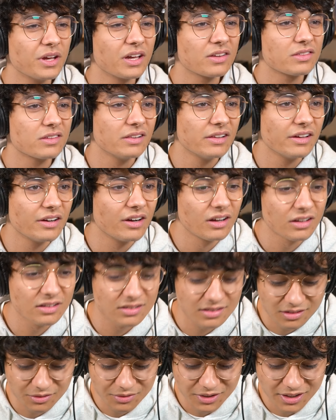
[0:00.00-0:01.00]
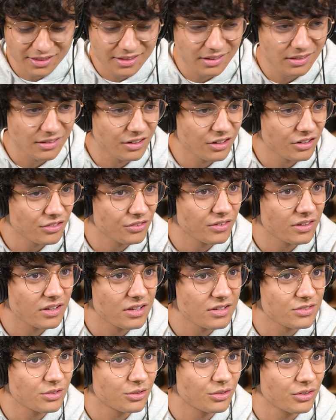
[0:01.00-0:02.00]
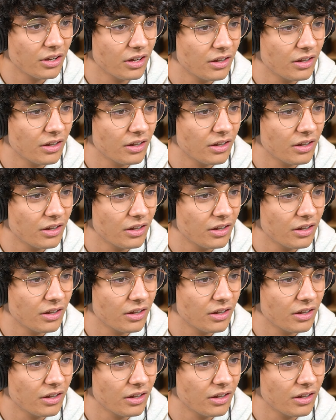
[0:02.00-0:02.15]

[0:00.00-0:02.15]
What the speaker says: we get the lyrics? Can we get the lyrics for this? Hold